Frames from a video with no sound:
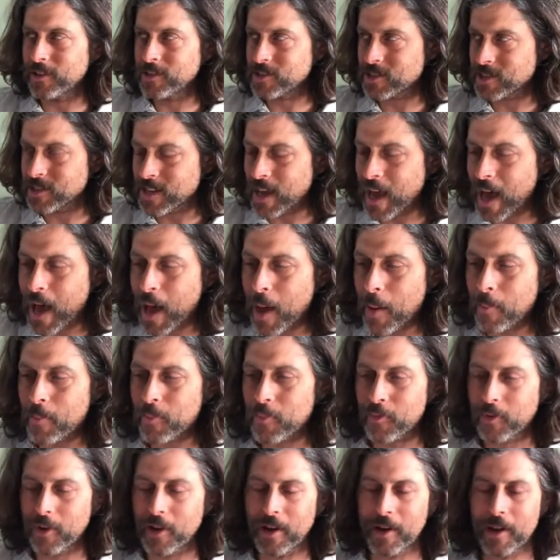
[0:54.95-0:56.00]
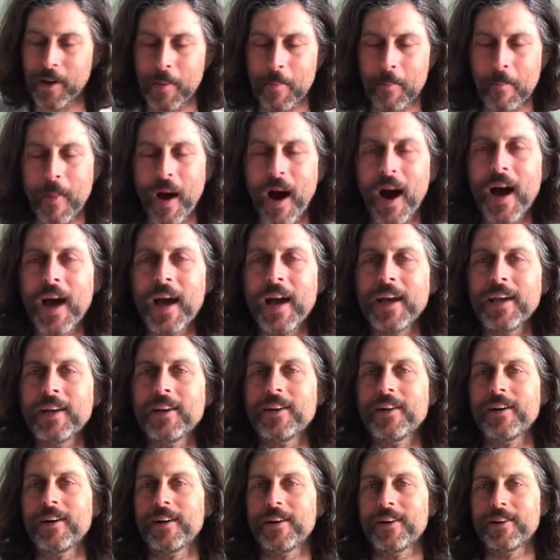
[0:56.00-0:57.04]
step
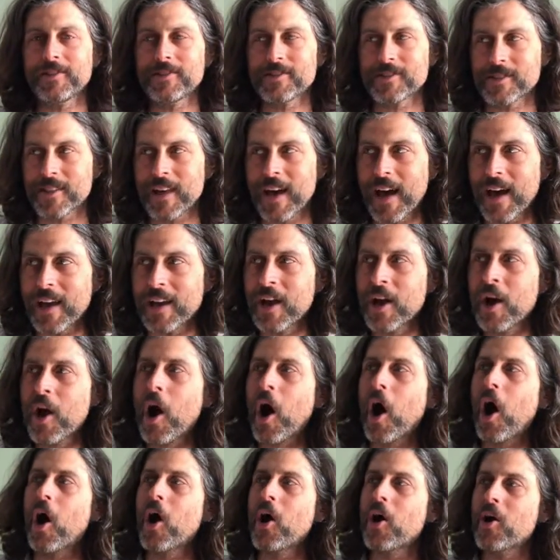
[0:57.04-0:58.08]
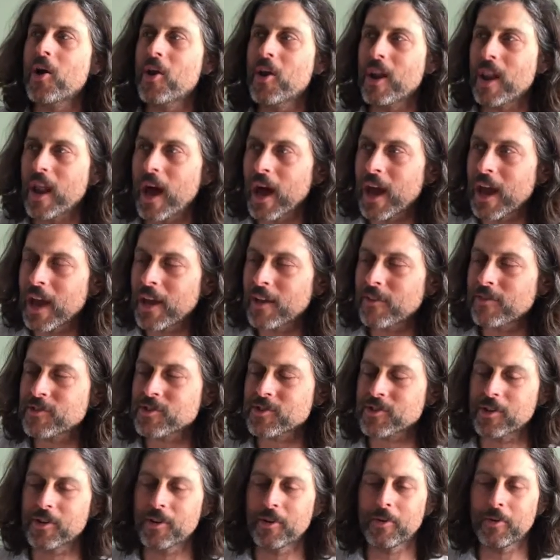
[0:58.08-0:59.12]
remind us that our
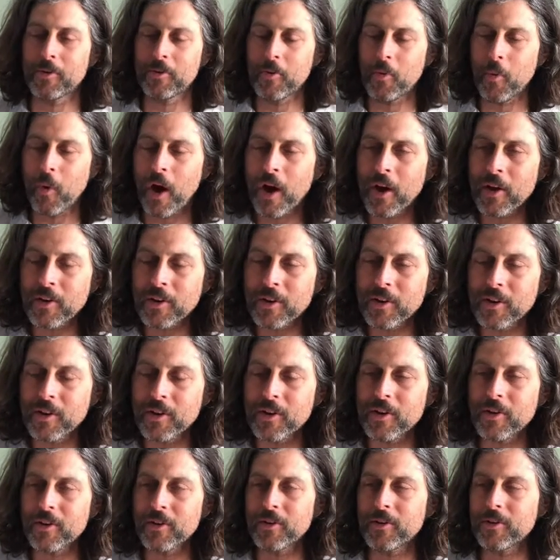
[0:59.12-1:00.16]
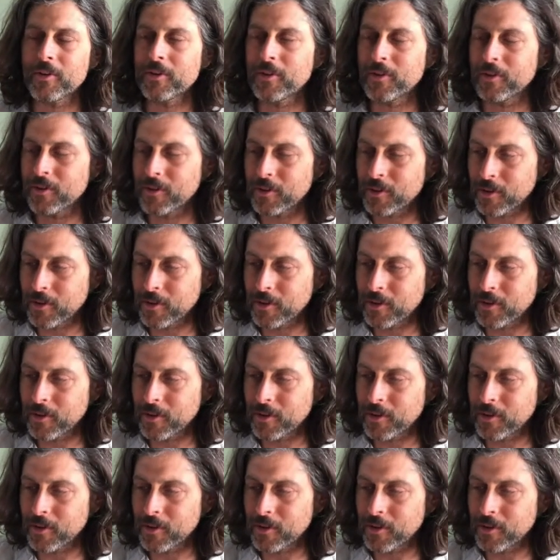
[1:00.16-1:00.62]
life's a wonder.